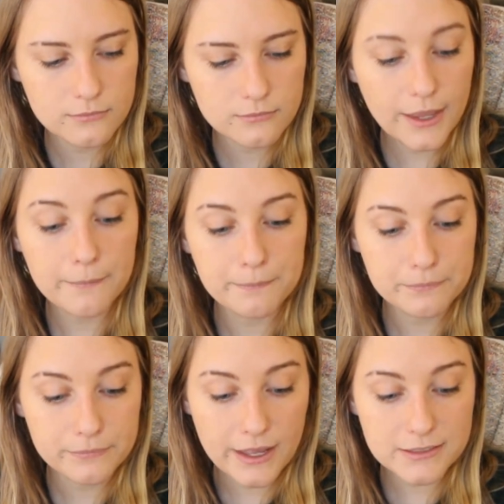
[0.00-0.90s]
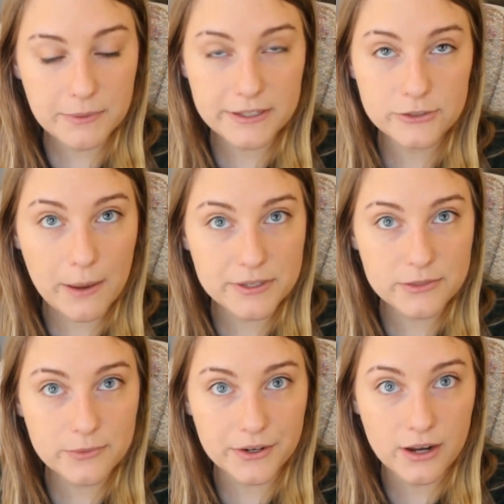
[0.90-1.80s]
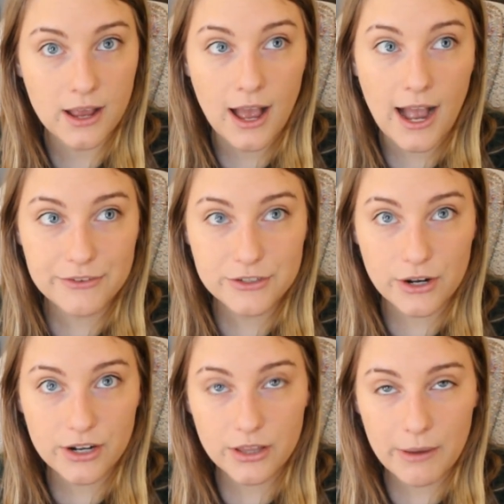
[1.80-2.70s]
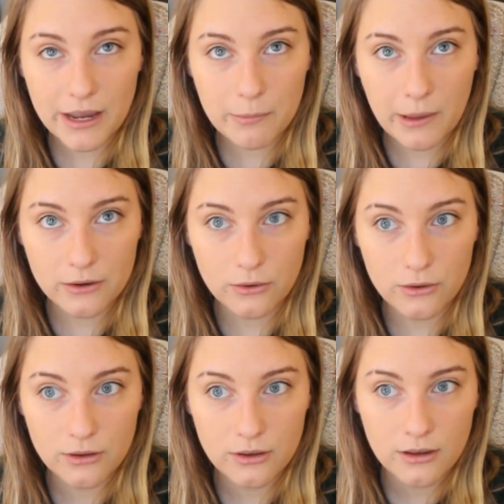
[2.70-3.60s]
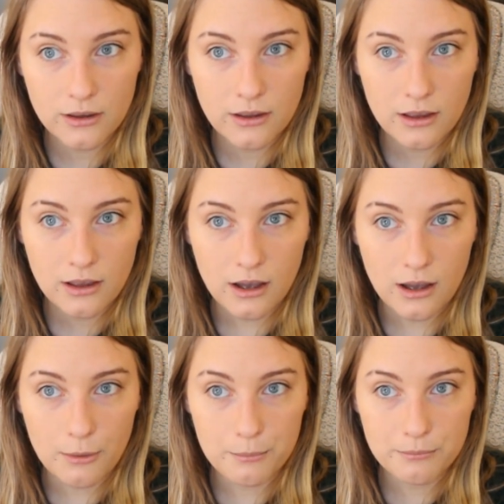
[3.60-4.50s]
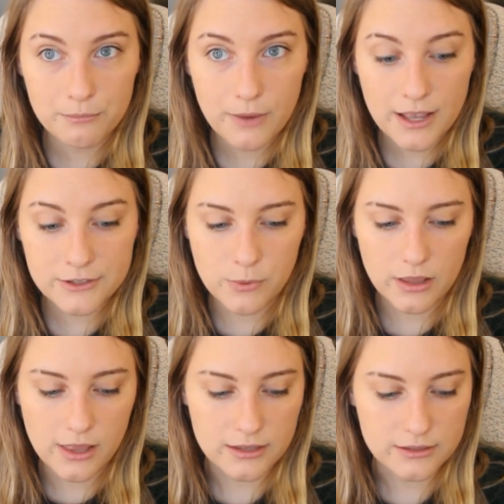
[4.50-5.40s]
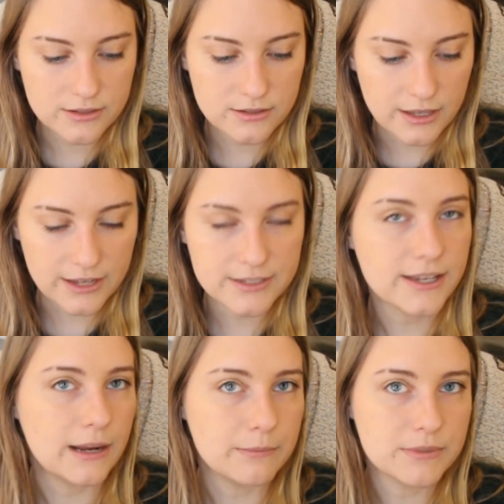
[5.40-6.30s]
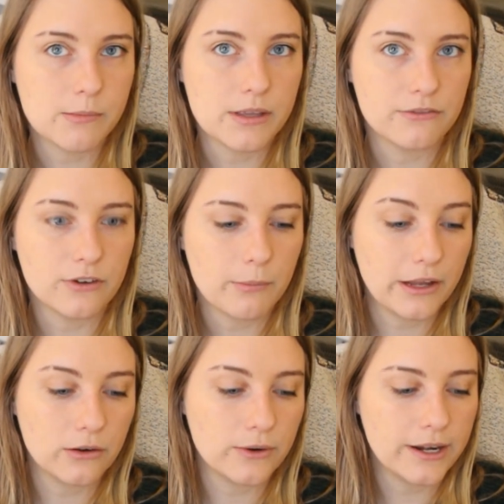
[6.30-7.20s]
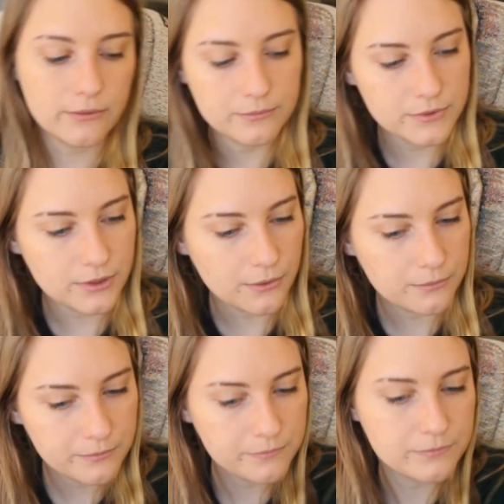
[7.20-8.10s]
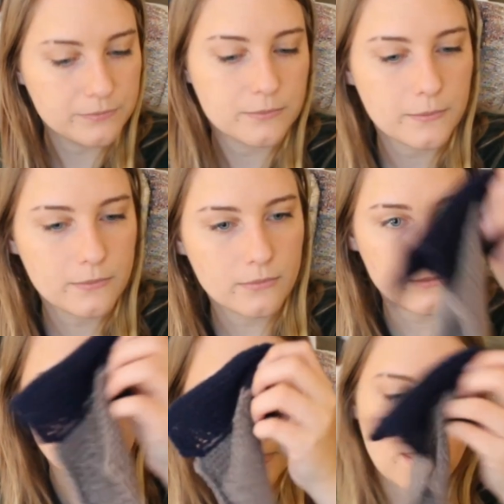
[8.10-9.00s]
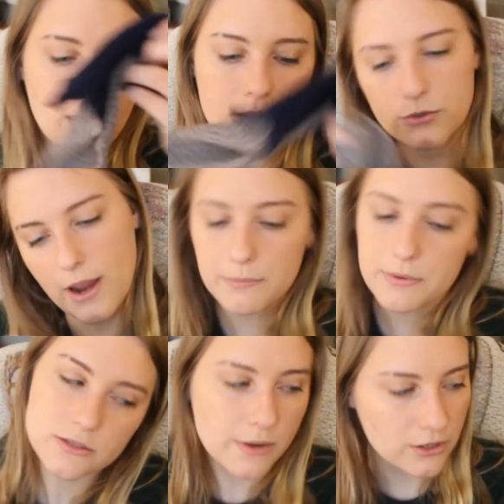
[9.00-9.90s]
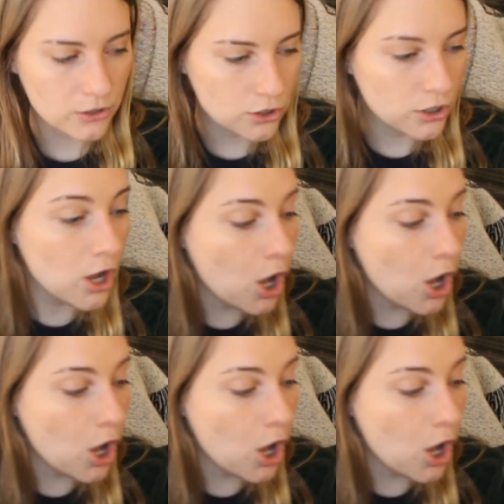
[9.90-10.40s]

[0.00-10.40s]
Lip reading: Yeah, that's my scrappy sweater. I've started on the back panel, as well as, like I said, I'm seaming the front panel right now. So, scrappy sweater.